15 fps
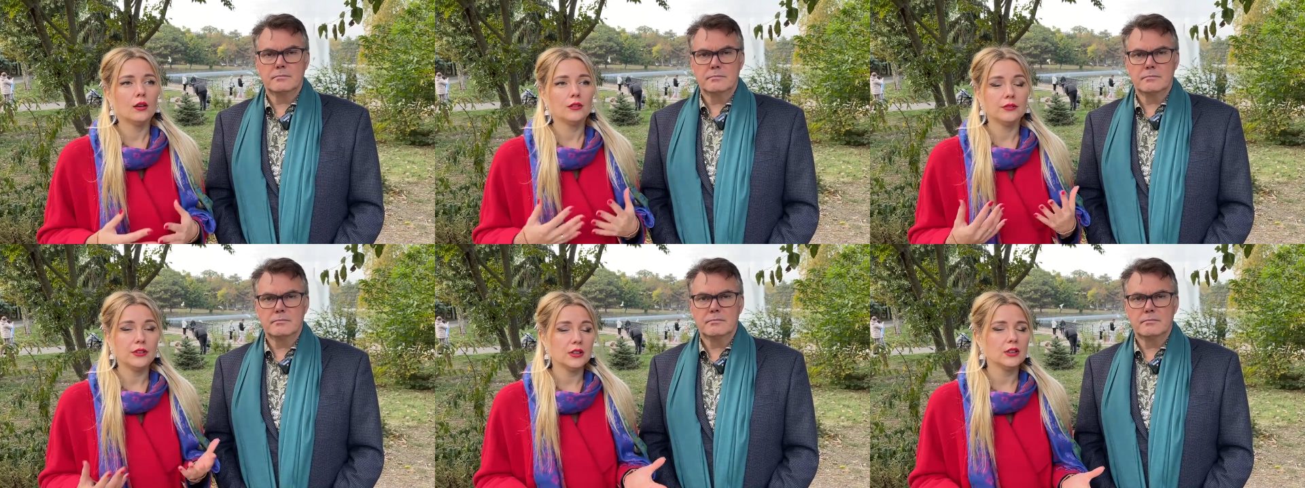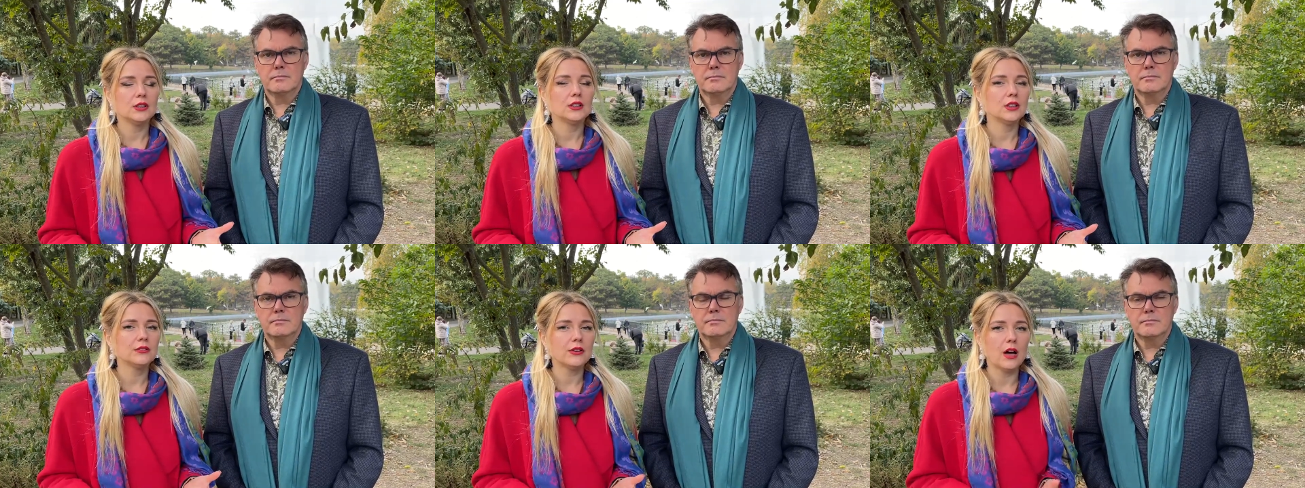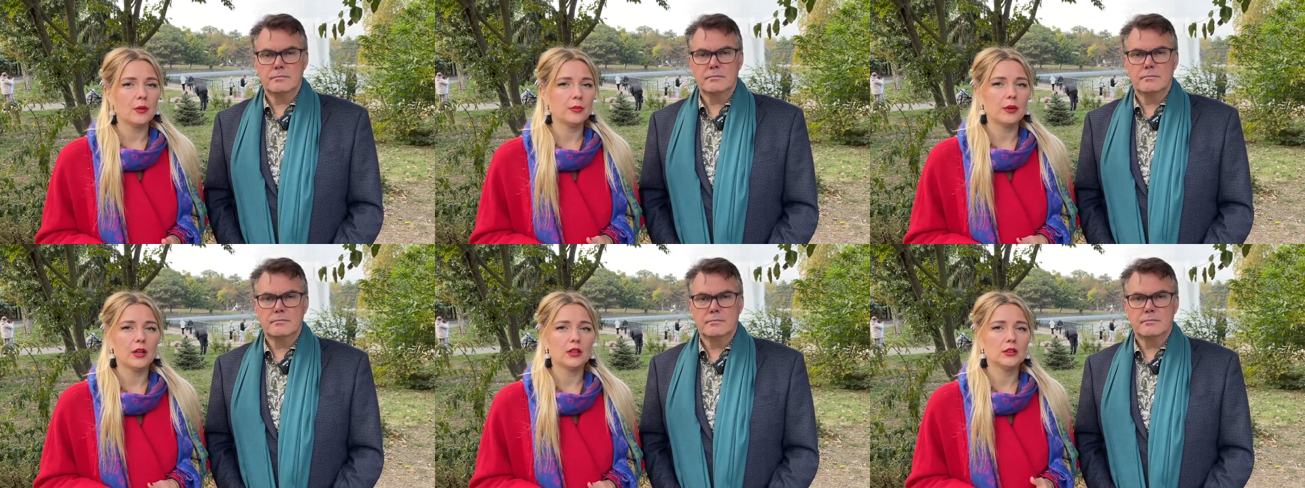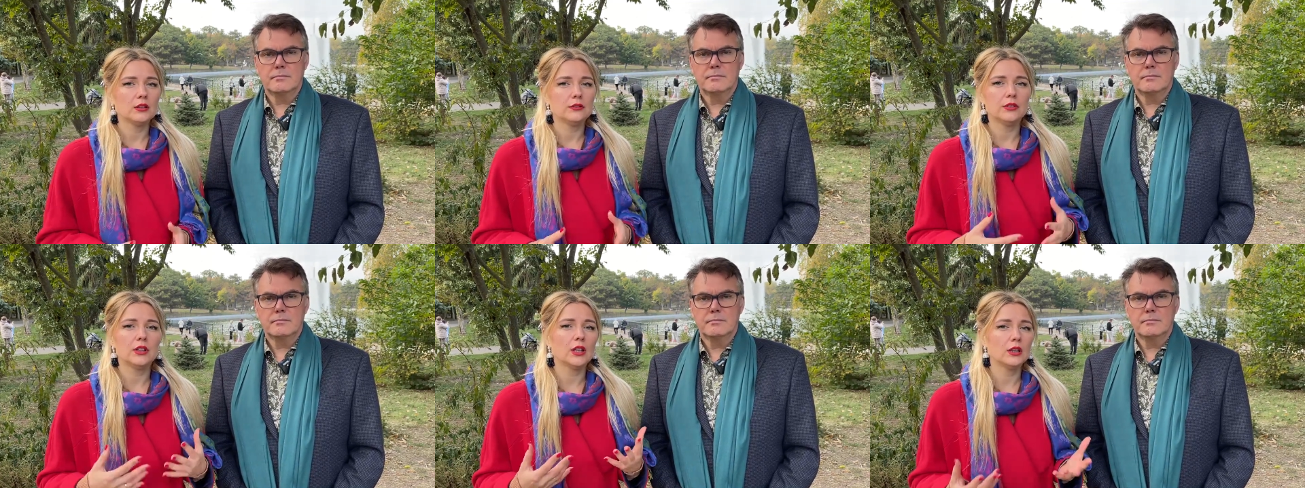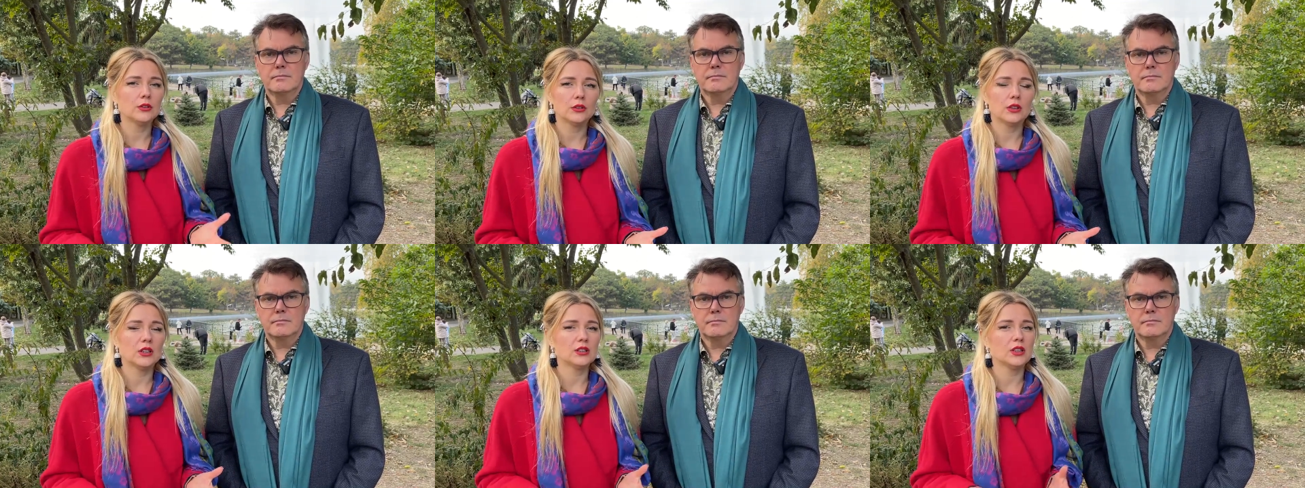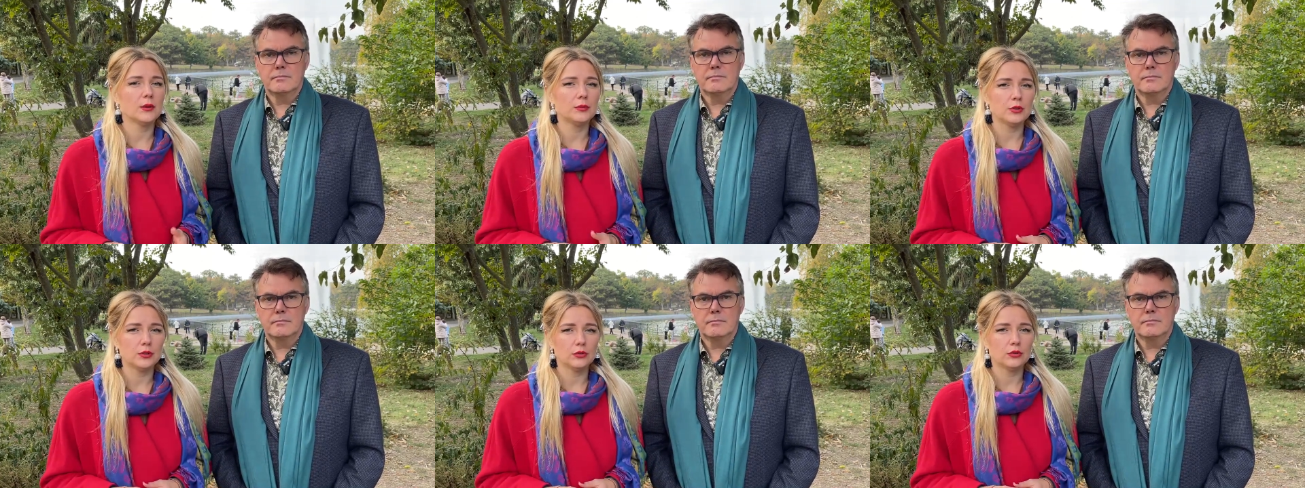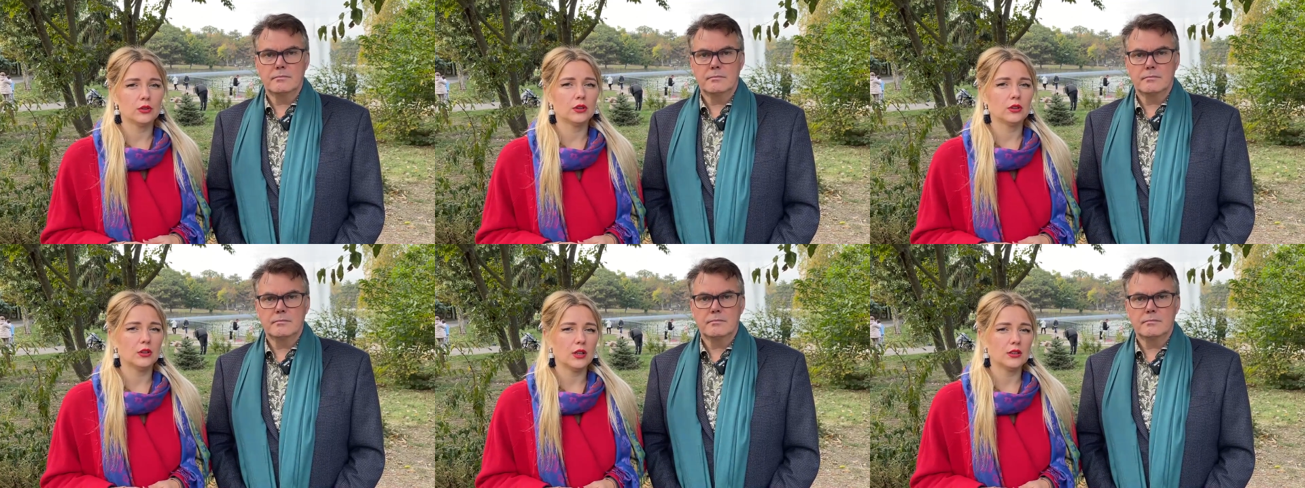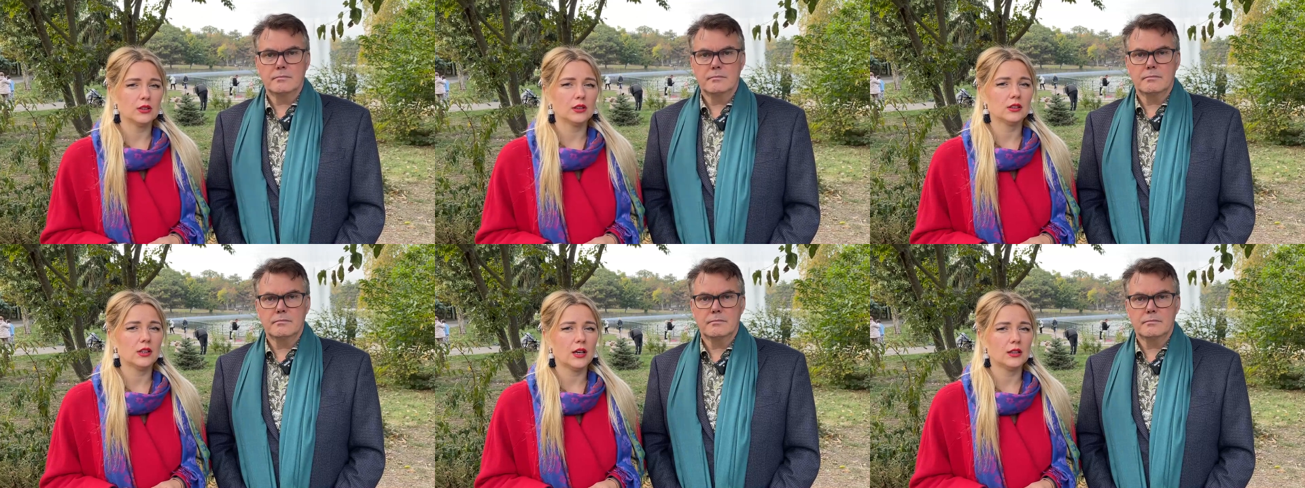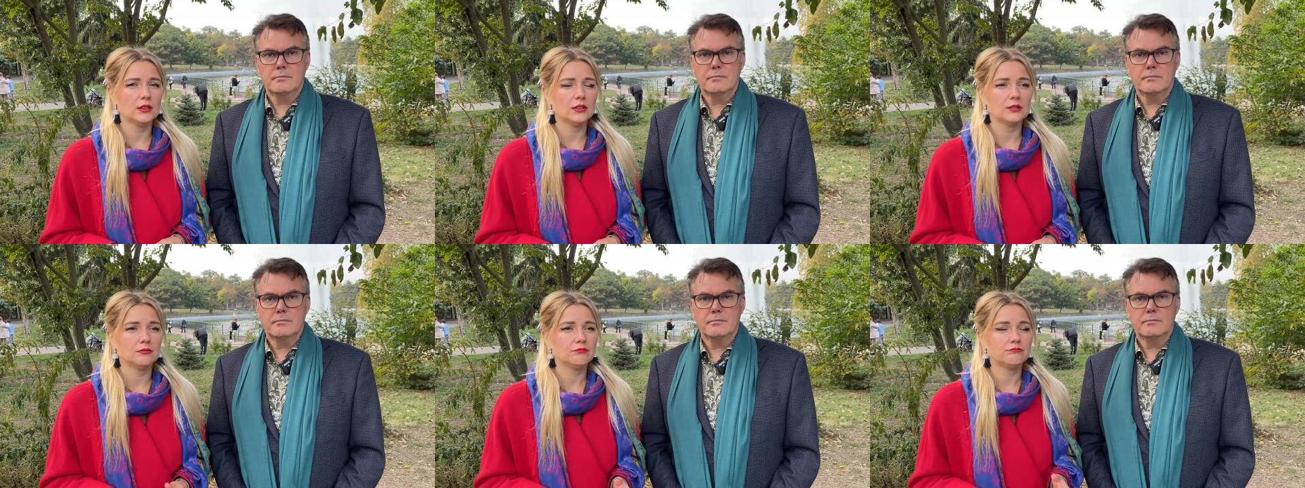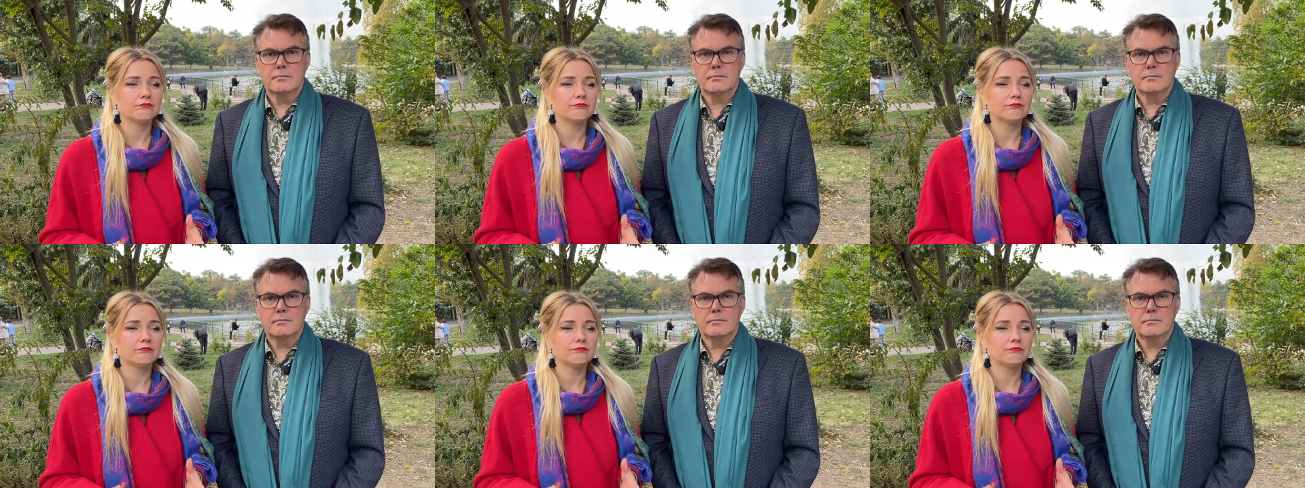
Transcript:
Speaker 1: we give up, and we cannot accept you as a client